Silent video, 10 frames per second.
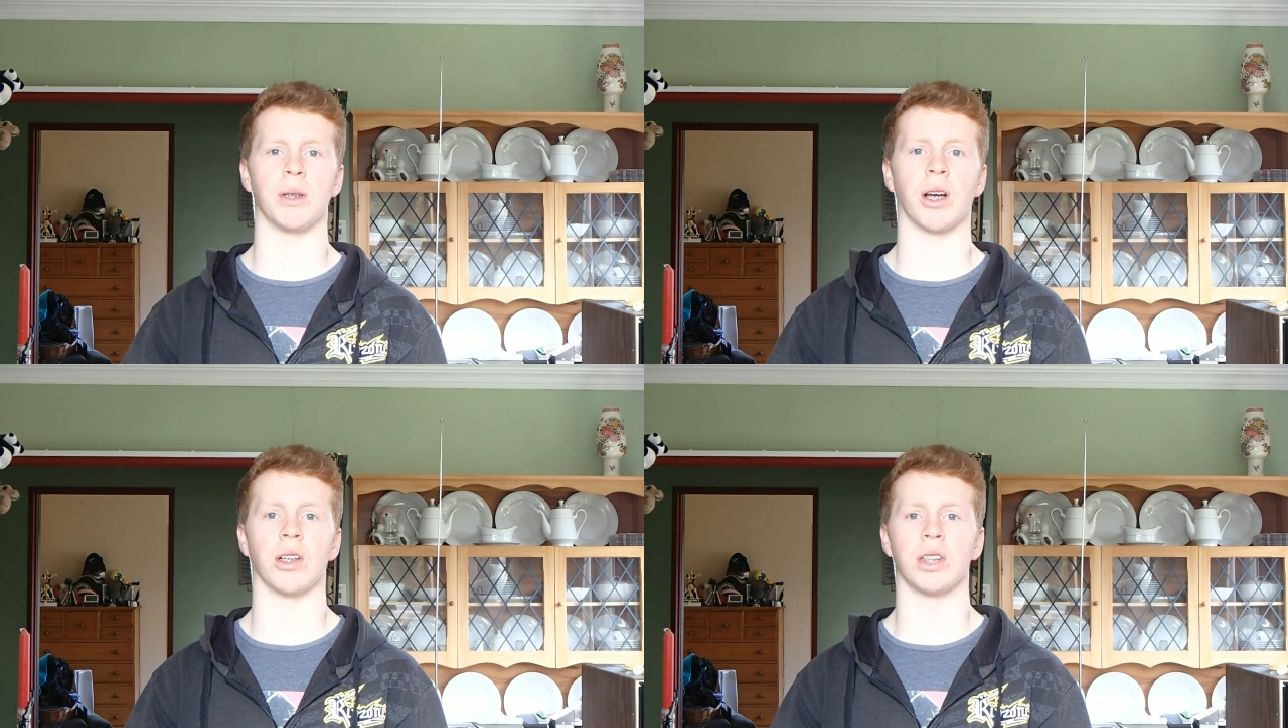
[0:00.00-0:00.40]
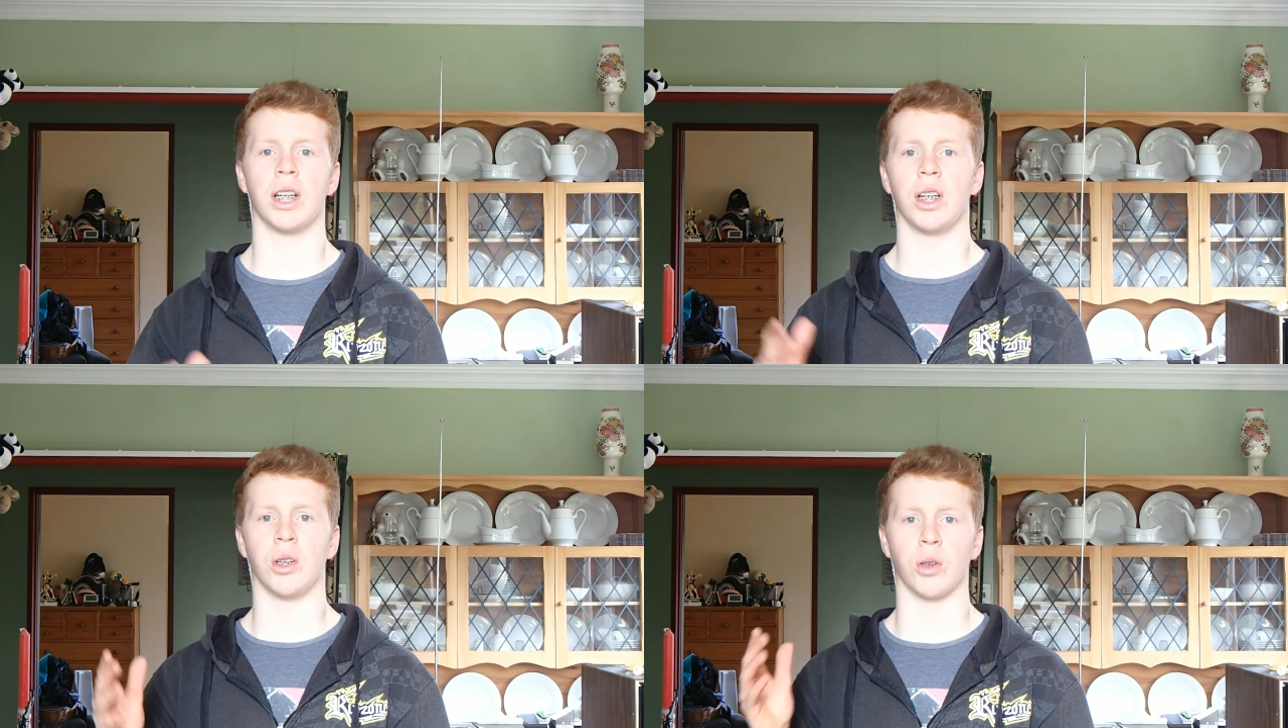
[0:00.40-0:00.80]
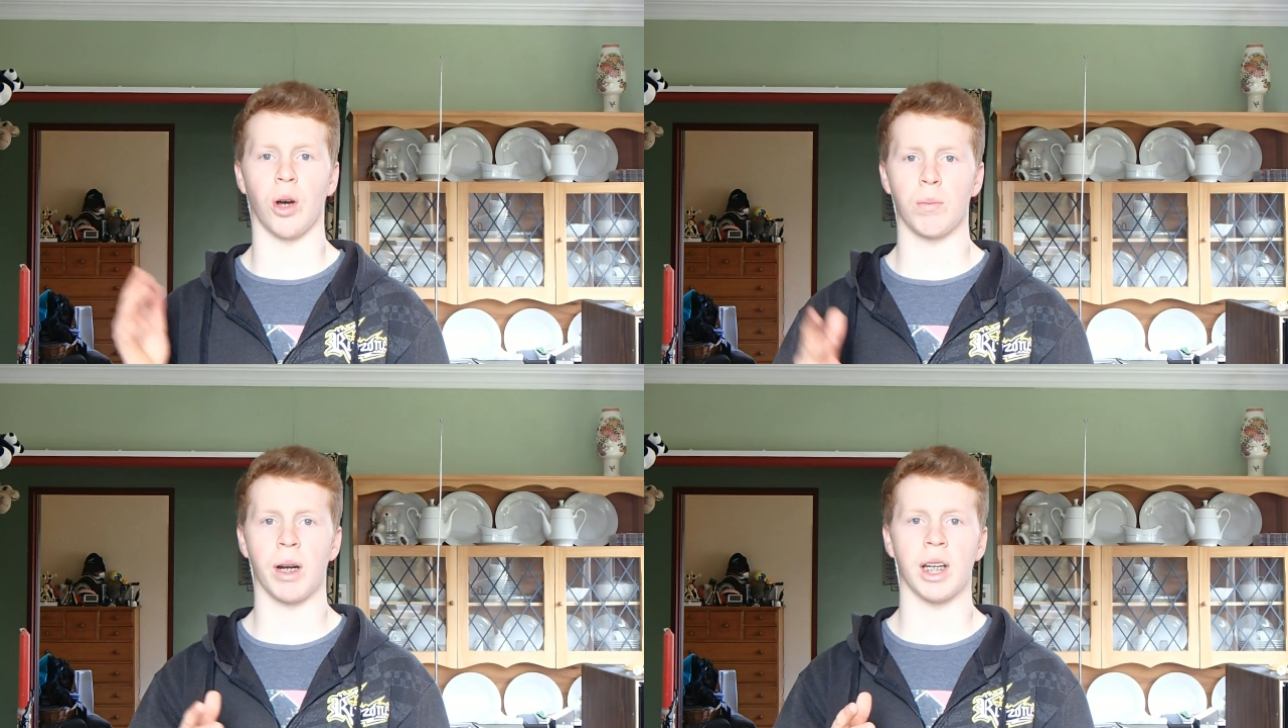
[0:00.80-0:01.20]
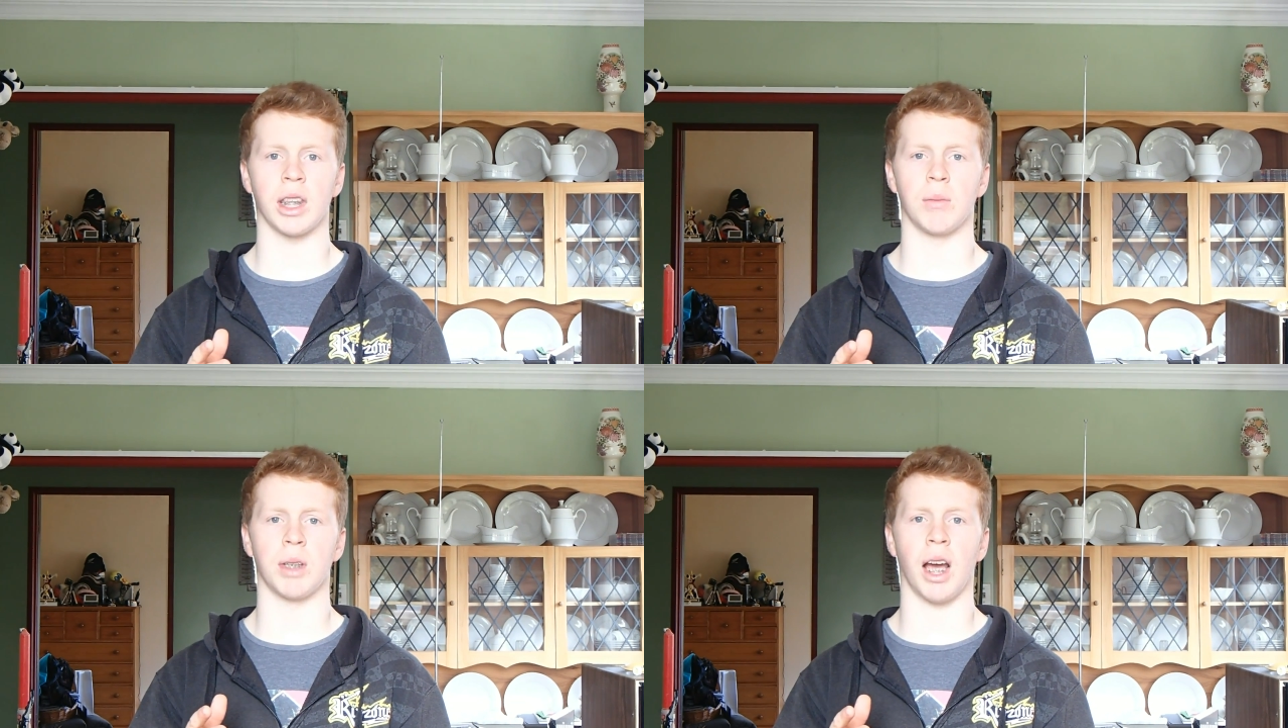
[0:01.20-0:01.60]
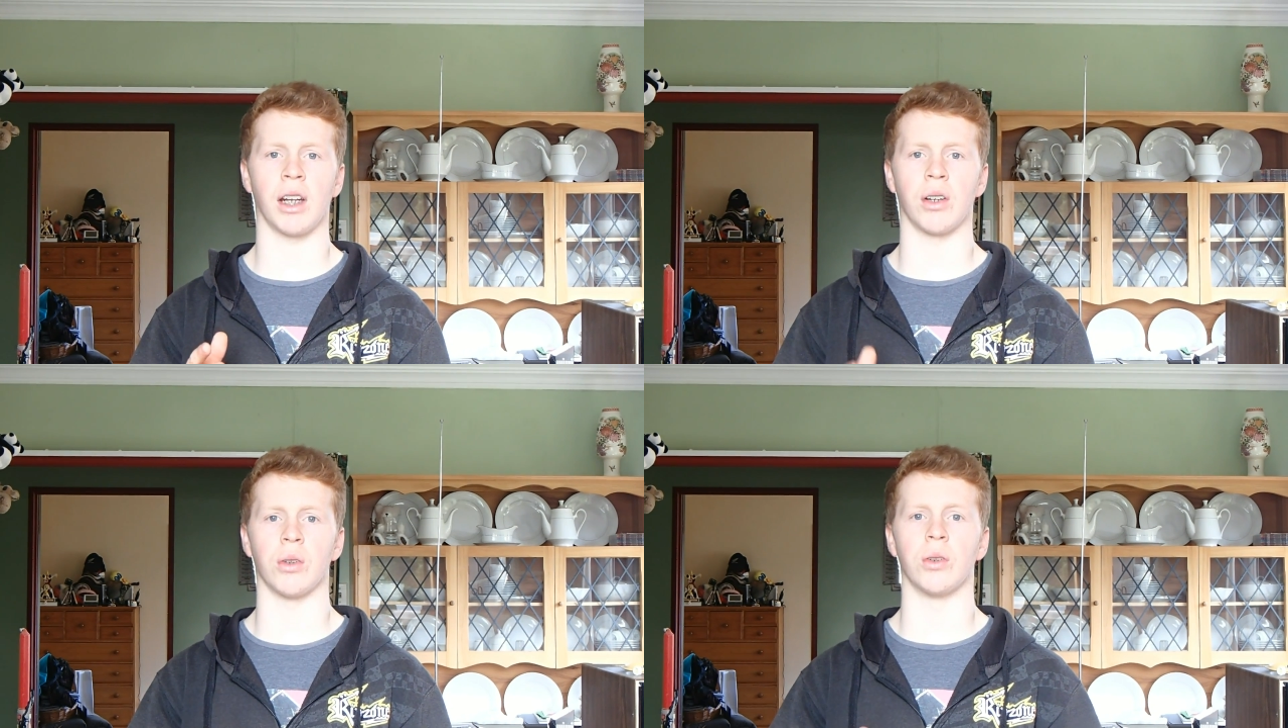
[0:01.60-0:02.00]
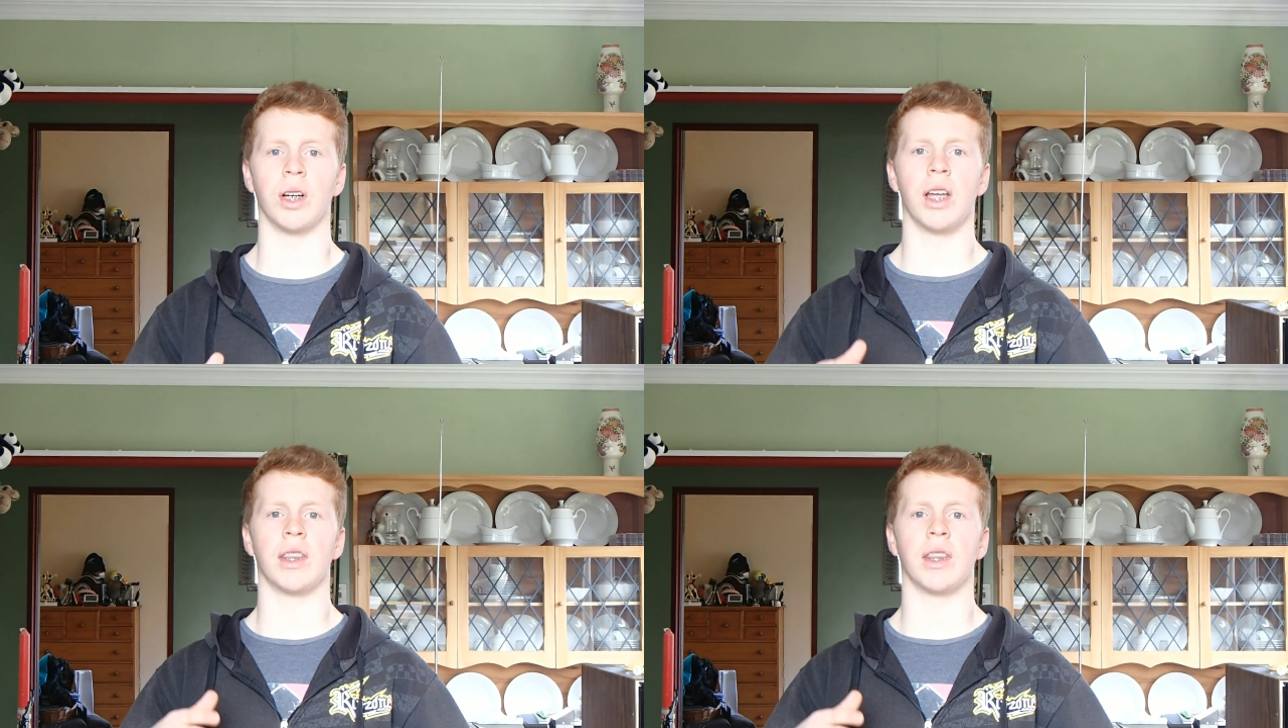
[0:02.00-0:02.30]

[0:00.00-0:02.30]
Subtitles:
because you're not breaking them down at all.